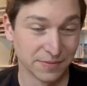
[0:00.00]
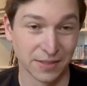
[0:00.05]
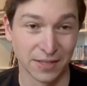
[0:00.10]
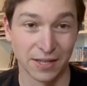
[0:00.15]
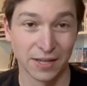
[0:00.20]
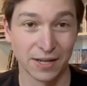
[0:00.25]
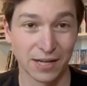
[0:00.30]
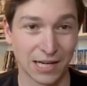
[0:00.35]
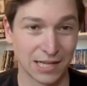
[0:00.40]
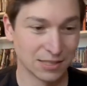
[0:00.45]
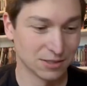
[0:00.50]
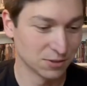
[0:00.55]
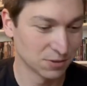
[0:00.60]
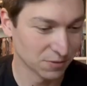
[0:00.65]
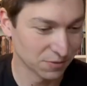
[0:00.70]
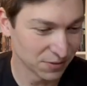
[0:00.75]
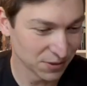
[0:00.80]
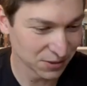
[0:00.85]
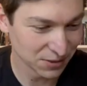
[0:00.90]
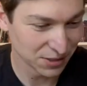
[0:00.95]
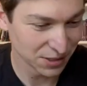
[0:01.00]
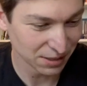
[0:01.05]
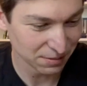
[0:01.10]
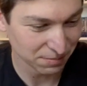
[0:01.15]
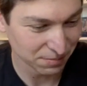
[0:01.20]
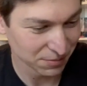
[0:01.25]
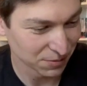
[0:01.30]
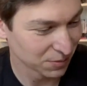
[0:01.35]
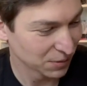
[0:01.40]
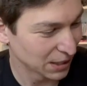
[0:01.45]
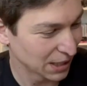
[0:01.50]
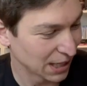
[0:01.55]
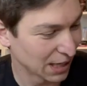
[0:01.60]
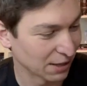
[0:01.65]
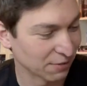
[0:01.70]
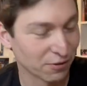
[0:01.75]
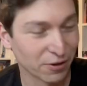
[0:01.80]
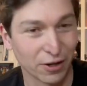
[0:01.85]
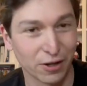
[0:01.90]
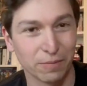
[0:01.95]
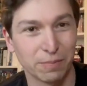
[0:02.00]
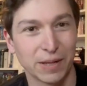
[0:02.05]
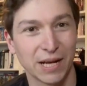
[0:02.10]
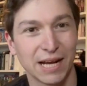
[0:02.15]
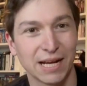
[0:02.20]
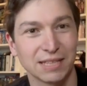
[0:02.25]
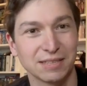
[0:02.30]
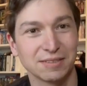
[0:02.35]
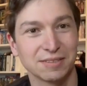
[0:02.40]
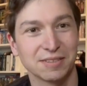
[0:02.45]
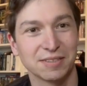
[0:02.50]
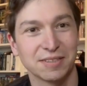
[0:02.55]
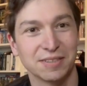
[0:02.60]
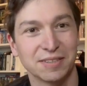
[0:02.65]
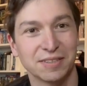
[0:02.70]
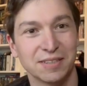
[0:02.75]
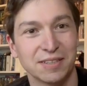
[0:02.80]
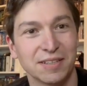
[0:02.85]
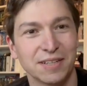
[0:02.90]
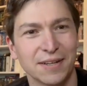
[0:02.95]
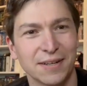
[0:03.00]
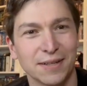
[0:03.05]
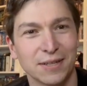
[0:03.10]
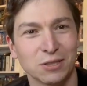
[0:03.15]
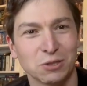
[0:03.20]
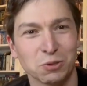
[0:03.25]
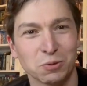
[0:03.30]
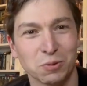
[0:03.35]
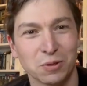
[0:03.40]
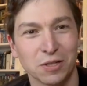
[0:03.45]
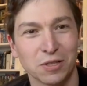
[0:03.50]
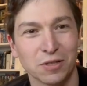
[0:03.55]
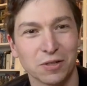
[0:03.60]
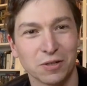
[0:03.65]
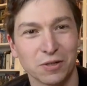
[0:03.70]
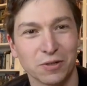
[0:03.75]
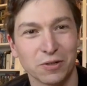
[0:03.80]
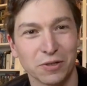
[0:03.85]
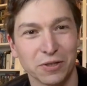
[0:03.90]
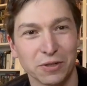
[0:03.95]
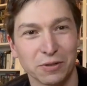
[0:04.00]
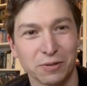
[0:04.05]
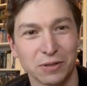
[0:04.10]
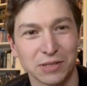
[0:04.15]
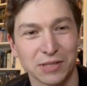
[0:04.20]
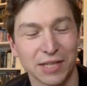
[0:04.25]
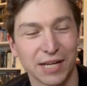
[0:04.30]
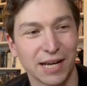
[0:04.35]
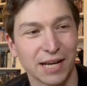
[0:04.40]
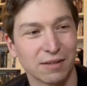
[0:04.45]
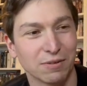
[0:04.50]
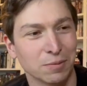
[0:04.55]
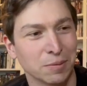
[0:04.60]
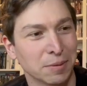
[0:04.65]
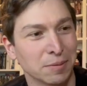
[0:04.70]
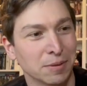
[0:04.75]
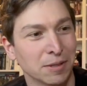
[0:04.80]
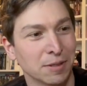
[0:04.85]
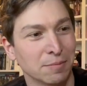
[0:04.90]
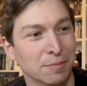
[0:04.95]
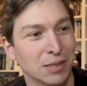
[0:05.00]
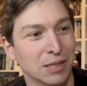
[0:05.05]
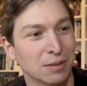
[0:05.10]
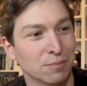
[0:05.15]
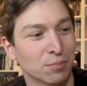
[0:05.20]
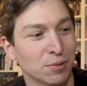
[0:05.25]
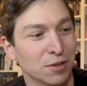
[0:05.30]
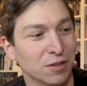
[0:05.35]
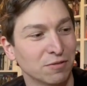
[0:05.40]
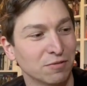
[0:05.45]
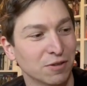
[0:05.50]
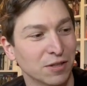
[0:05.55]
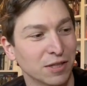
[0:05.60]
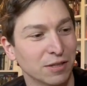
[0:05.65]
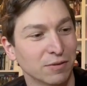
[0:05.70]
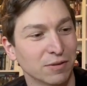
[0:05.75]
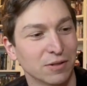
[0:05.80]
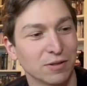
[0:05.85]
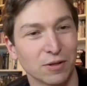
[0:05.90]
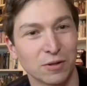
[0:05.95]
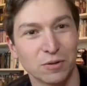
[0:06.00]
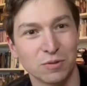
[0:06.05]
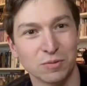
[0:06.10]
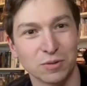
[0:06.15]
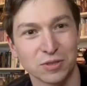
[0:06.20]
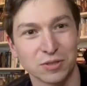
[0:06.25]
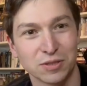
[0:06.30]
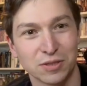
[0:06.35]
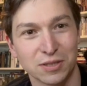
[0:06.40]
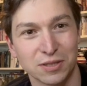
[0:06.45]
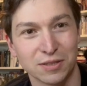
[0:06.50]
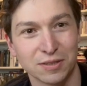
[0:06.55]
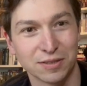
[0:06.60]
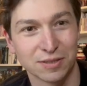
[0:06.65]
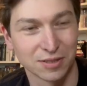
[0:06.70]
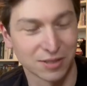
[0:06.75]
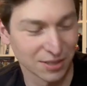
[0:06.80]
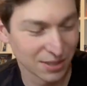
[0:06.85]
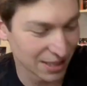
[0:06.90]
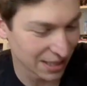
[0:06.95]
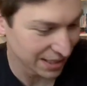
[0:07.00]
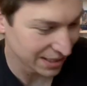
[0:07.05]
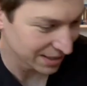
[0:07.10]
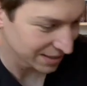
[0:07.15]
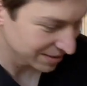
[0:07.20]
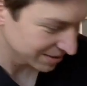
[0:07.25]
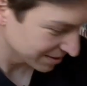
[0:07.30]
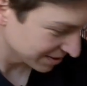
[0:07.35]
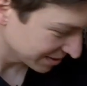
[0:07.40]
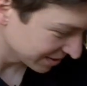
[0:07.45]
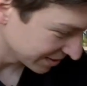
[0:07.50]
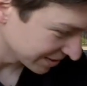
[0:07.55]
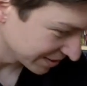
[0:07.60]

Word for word: All right, so first up, we have Hall Pass. This is one of the earlier ones I had. Remember it being pretty funny with Owen Wilson and Sudeikis.